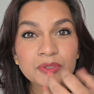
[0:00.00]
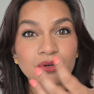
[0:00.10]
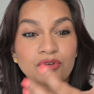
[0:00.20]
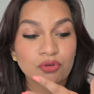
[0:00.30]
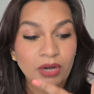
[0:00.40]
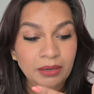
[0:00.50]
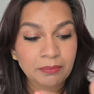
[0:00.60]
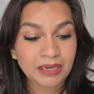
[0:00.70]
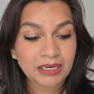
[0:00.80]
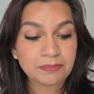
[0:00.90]
or dry
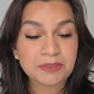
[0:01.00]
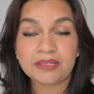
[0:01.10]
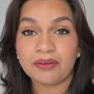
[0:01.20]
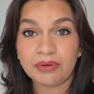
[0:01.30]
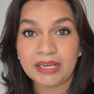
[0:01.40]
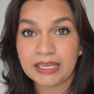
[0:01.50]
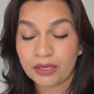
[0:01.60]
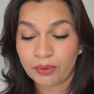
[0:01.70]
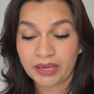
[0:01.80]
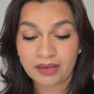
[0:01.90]
my lips really
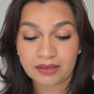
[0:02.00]
quick.